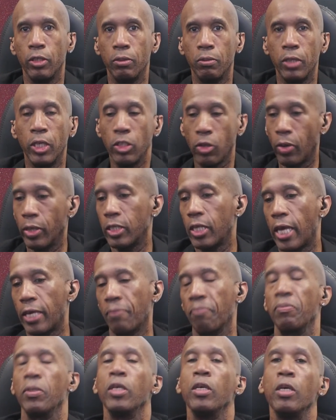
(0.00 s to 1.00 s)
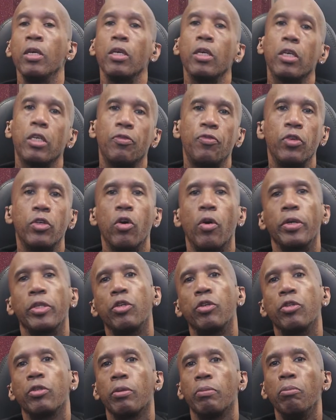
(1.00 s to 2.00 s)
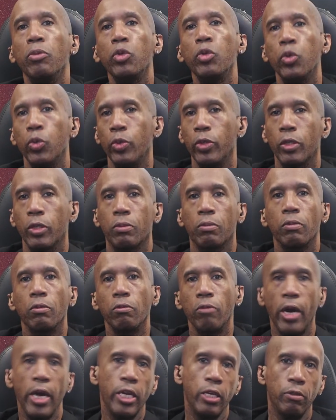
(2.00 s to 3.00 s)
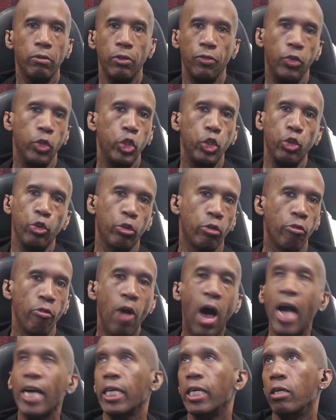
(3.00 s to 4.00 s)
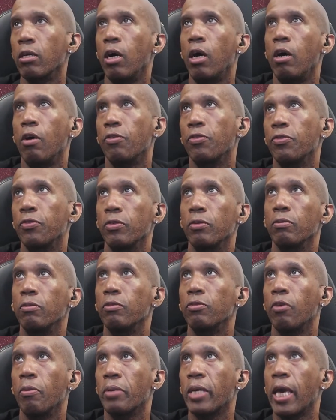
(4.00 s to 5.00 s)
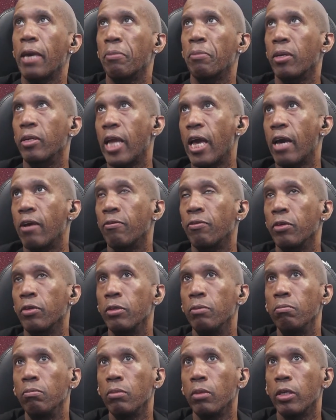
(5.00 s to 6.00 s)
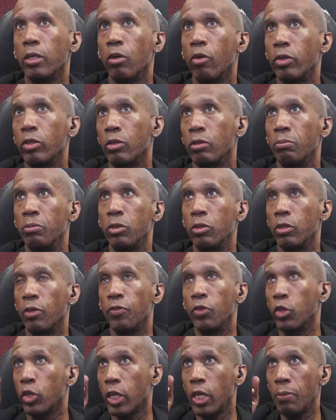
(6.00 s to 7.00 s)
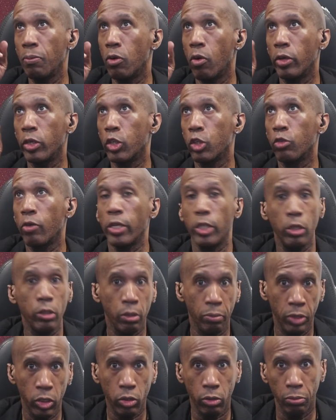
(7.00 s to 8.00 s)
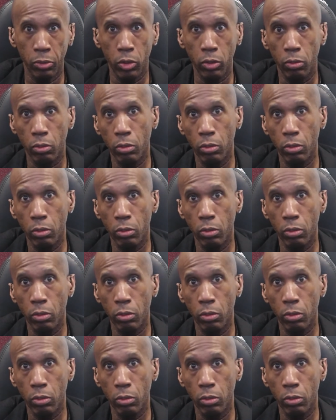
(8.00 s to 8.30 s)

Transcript: It's like if you're going to the moon, right? If you shoot a rocket off from Cape Canaveral and going to the moon, if you keep going straight, you're going to miss the moon.